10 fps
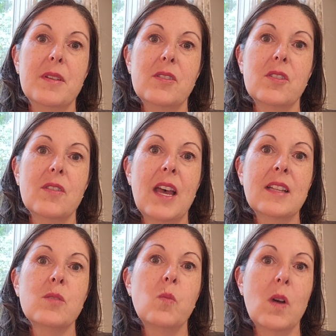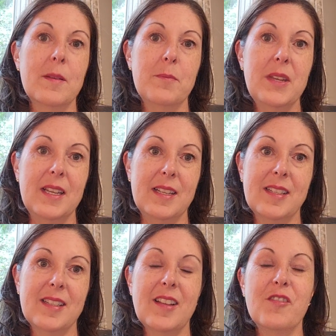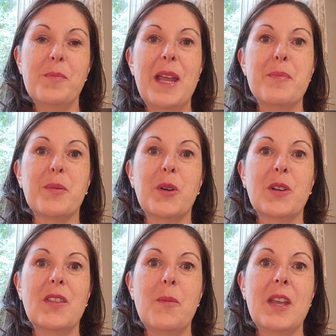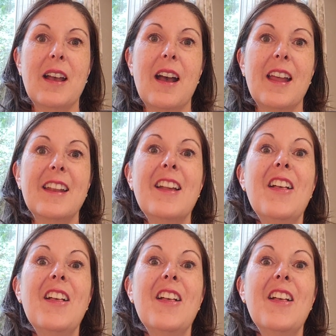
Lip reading: So that's one piece of paperwork that we got.